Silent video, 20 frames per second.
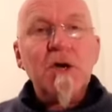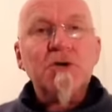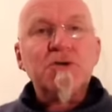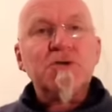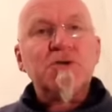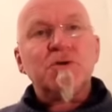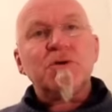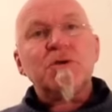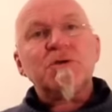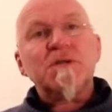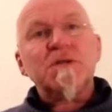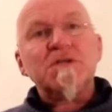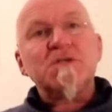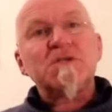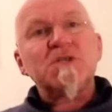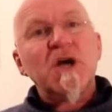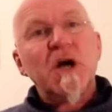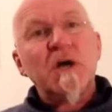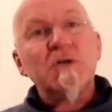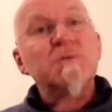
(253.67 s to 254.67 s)
during these
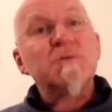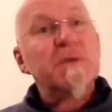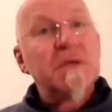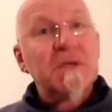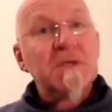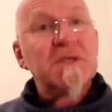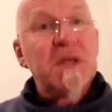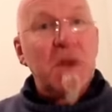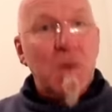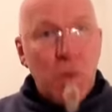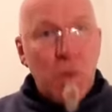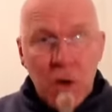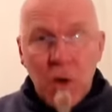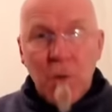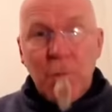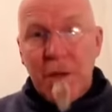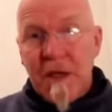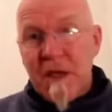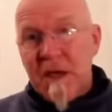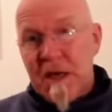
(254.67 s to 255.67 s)
times because there will
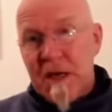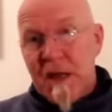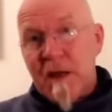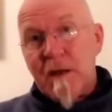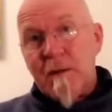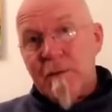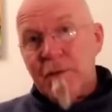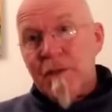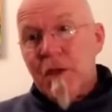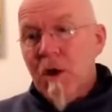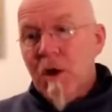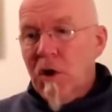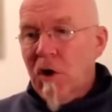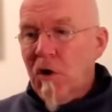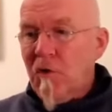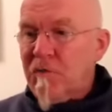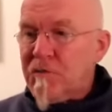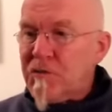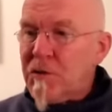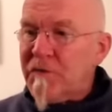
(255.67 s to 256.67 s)
be an element
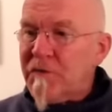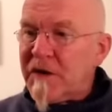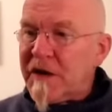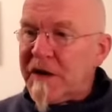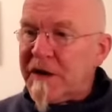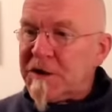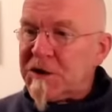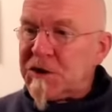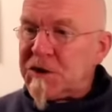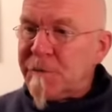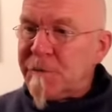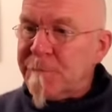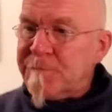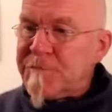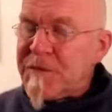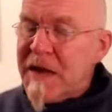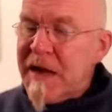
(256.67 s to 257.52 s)
of provocation.